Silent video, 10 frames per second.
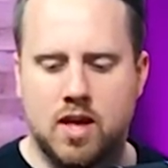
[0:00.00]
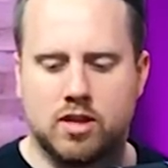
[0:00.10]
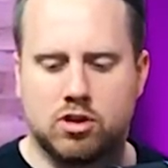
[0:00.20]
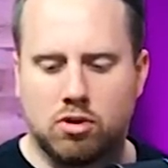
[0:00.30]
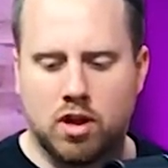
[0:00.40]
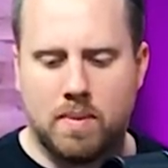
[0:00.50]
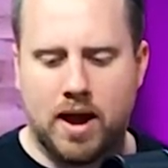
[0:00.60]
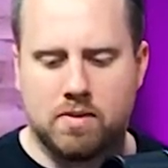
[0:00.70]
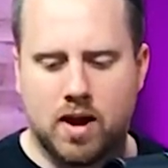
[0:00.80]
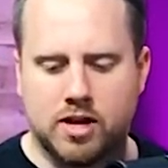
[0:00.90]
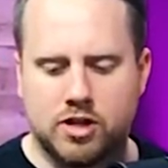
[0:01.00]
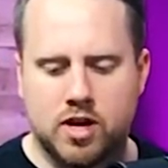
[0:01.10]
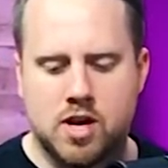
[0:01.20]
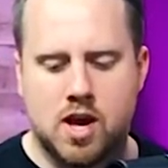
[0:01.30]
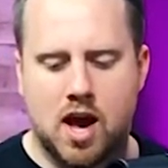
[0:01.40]
this Gorilla Mind
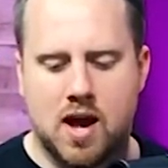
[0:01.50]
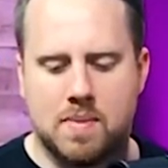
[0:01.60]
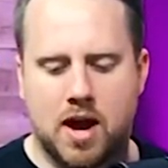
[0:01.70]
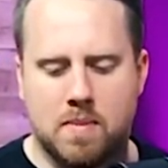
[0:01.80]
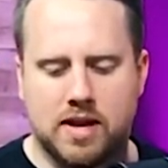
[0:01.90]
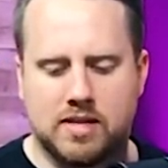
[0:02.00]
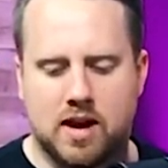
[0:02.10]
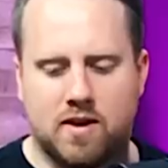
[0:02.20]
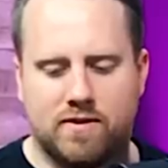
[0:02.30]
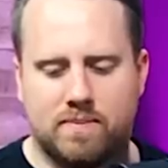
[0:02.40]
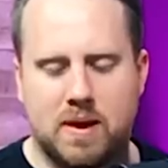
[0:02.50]
Rush. Um, I know myself.